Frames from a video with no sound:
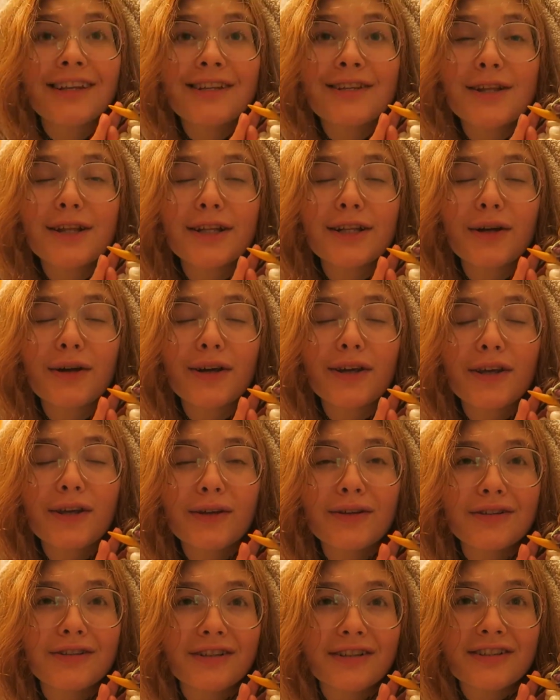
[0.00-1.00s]
This little
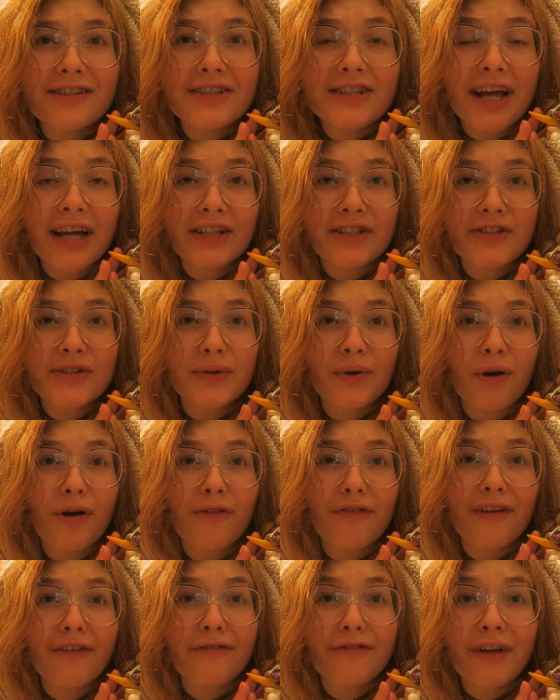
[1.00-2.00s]
cute statue
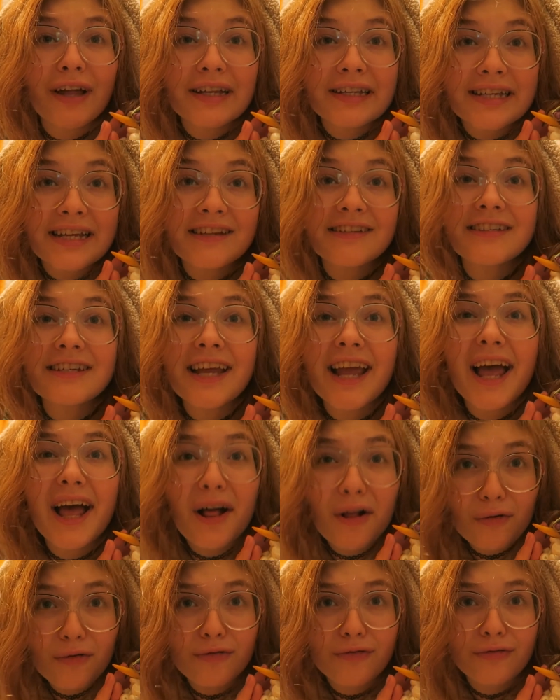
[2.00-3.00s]
of a fantasy
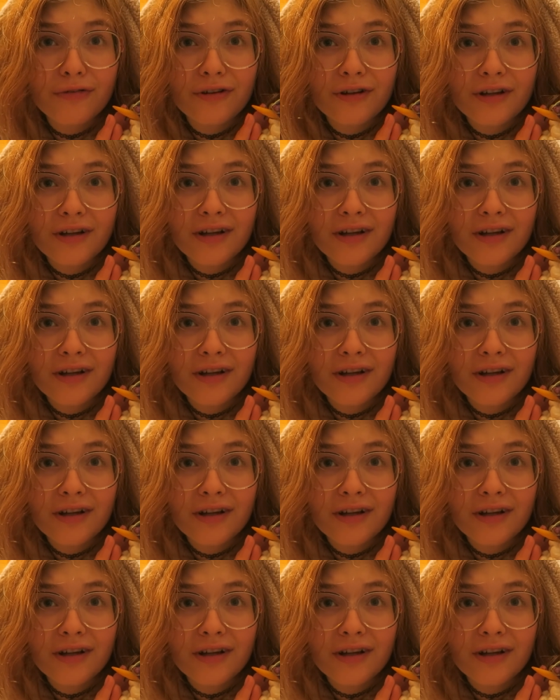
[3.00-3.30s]
elf.